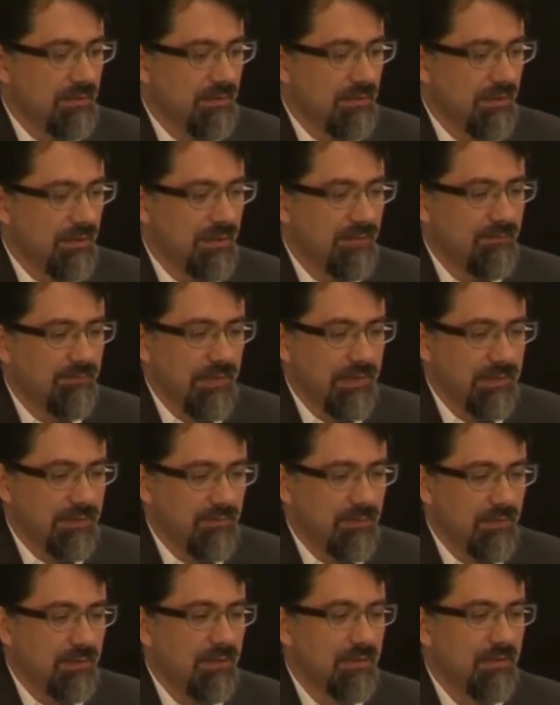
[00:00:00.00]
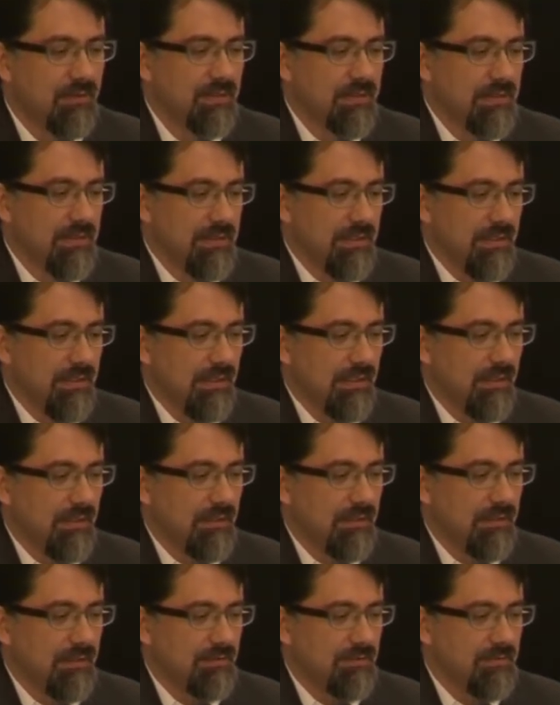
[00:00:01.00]
Kim Vandiver
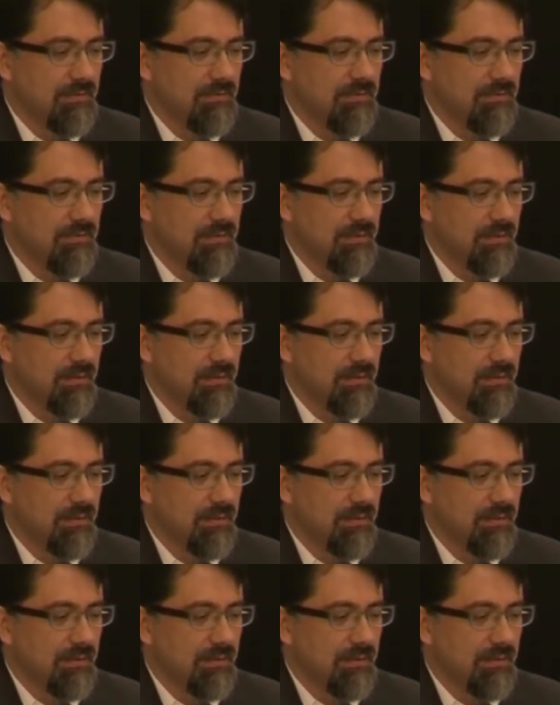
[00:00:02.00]
and